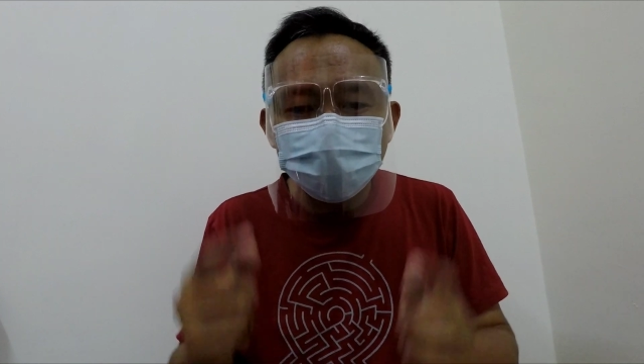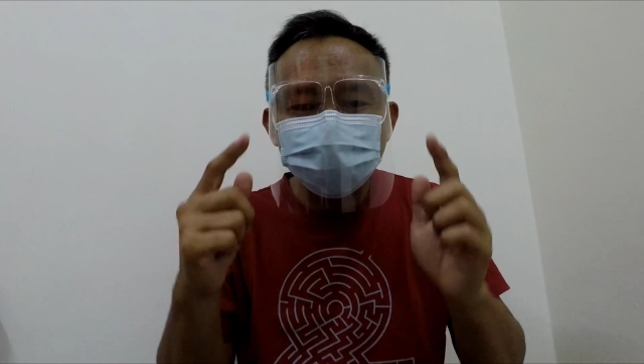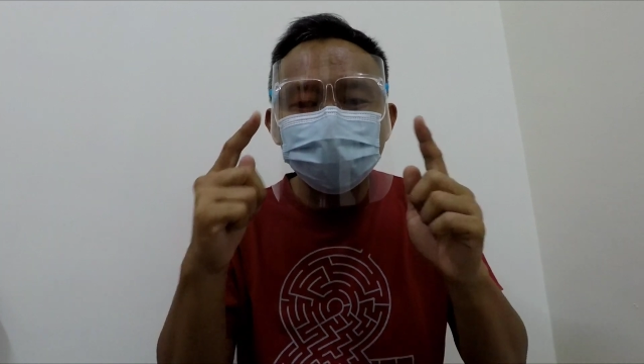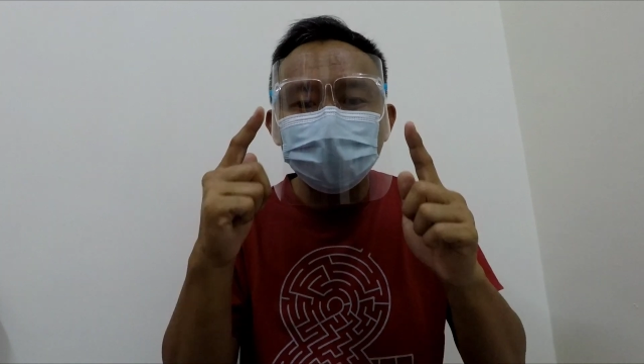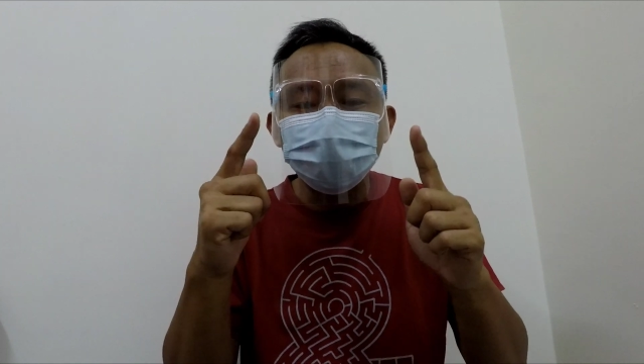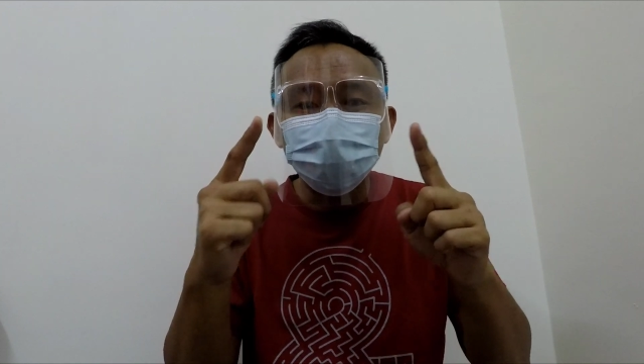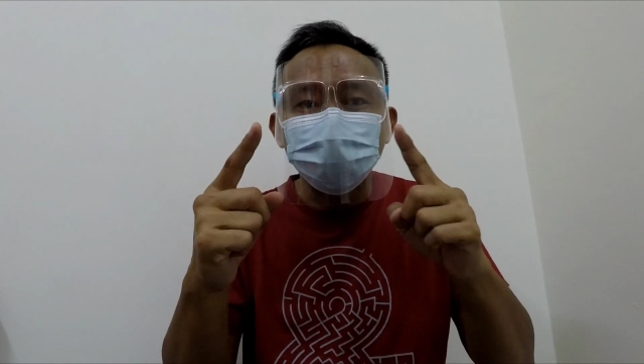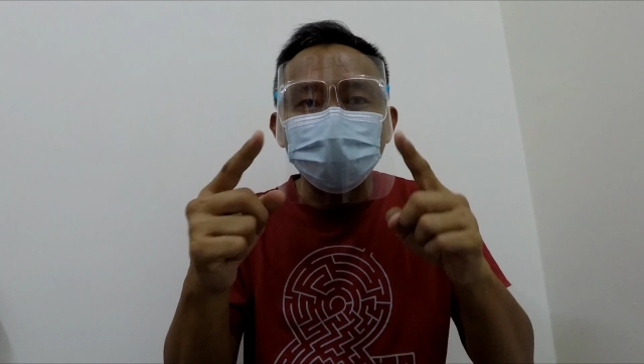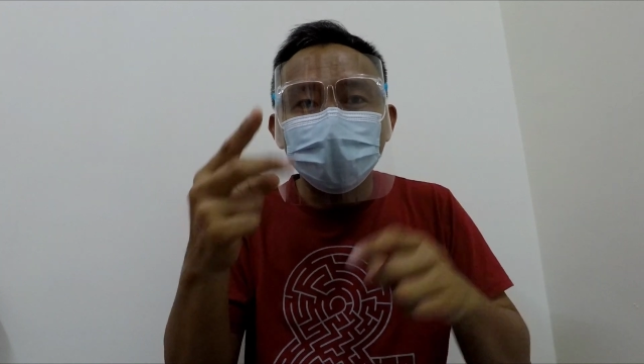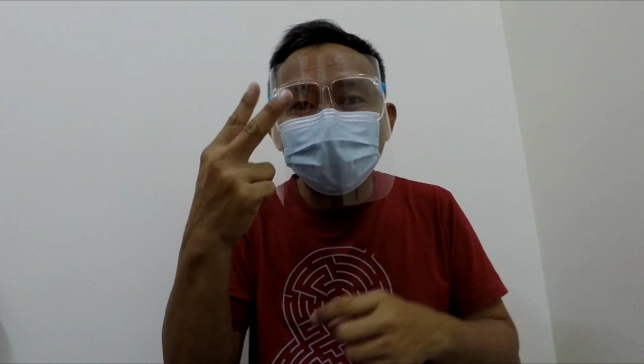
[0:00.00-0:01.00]
This is
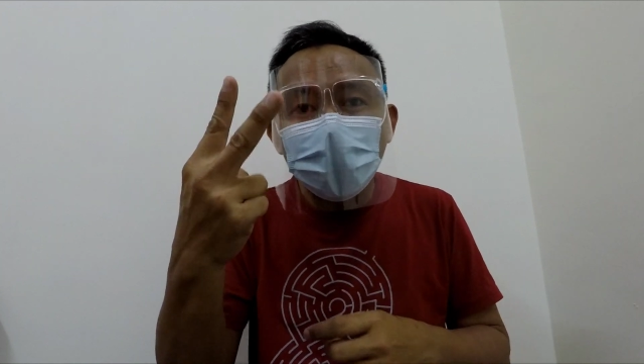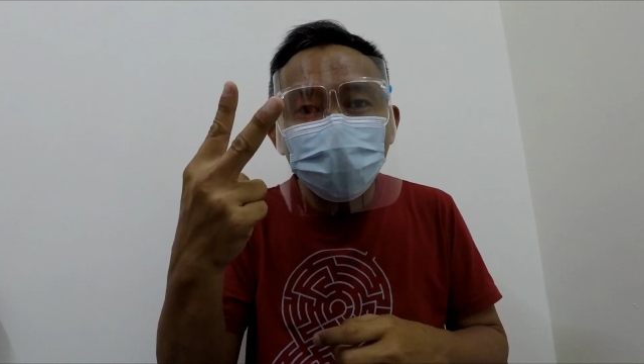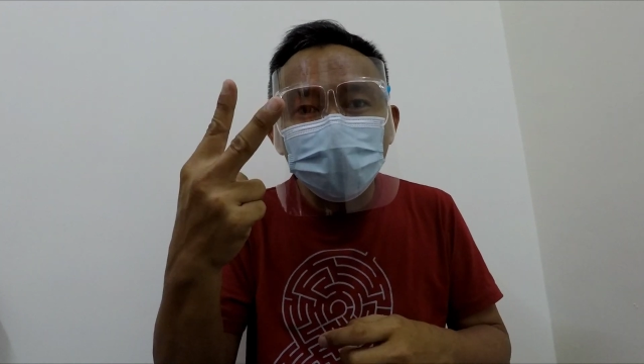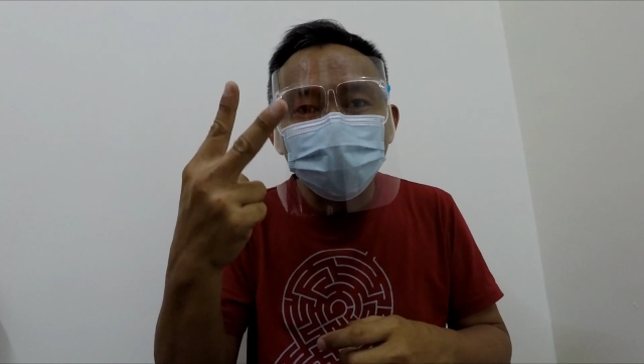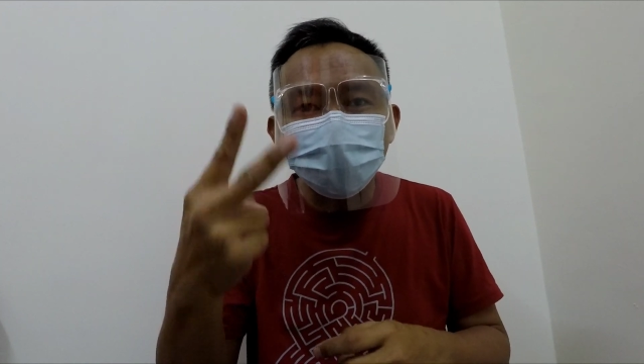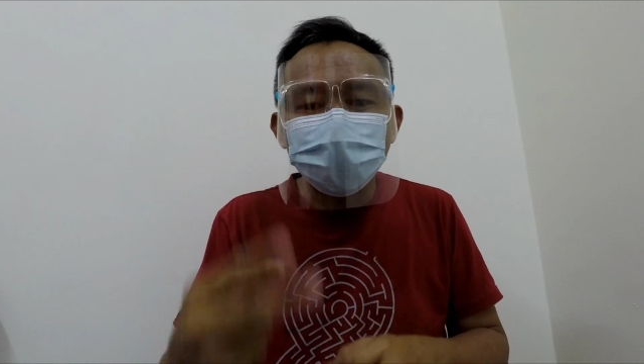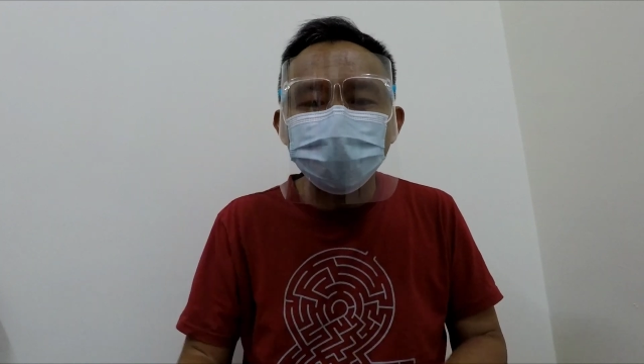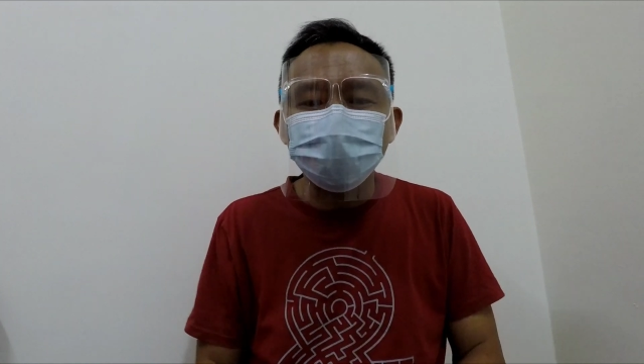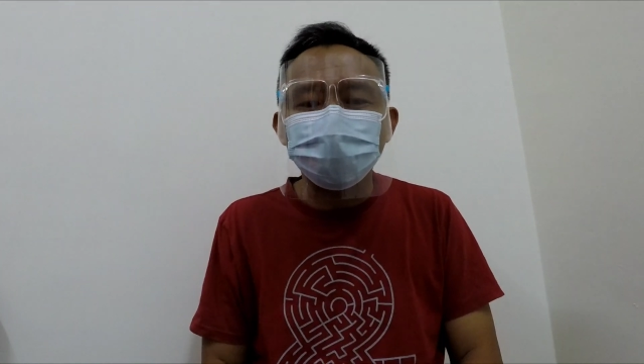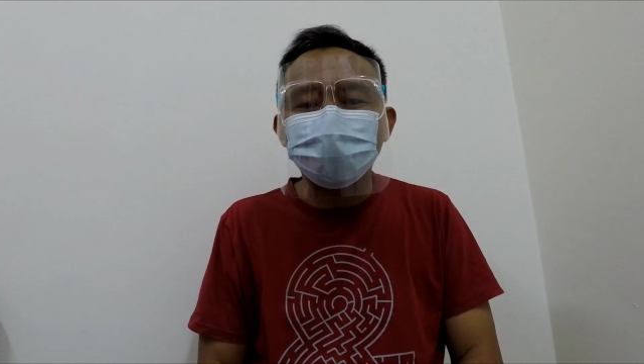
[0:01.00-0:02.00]
good, double
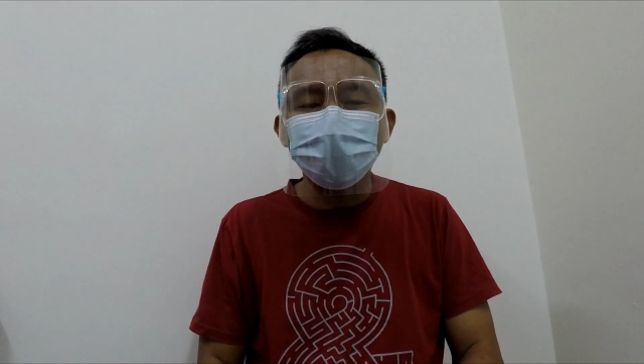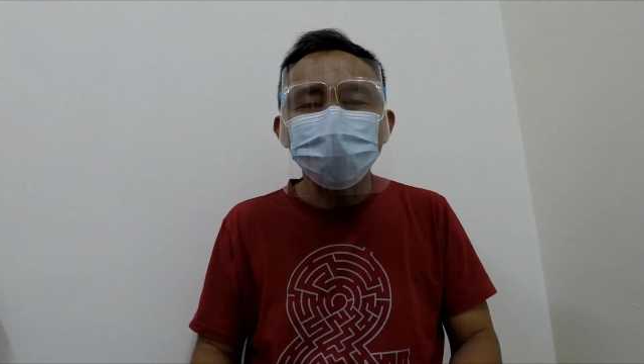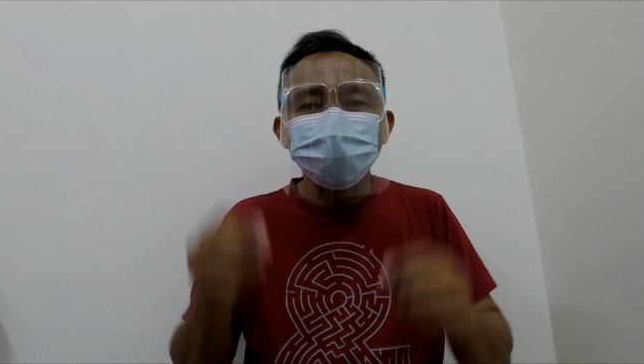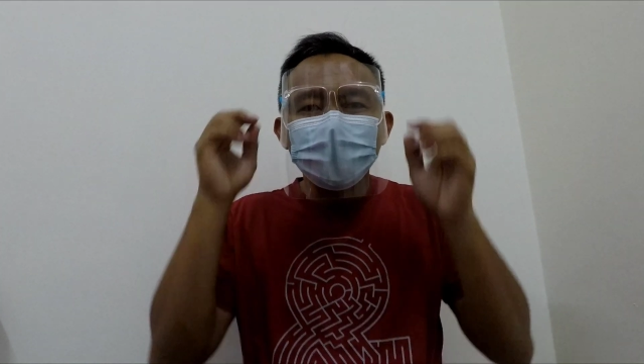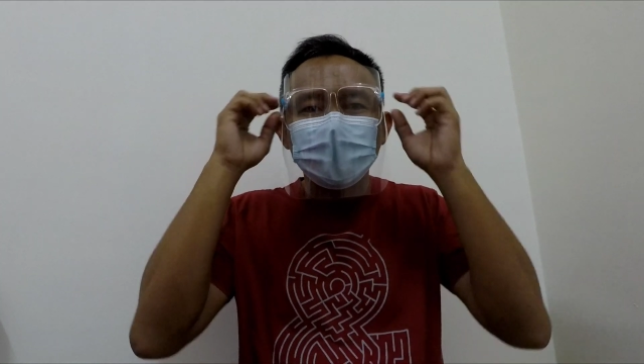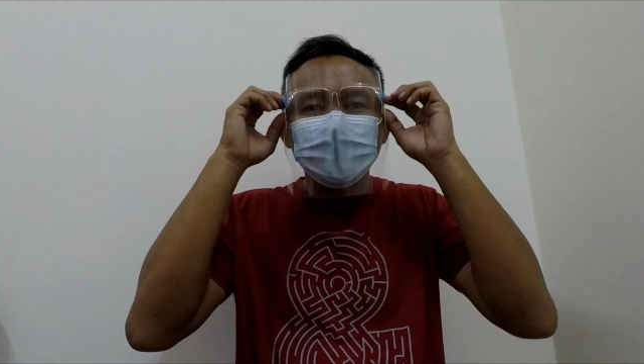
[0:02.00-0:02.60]
protection, right?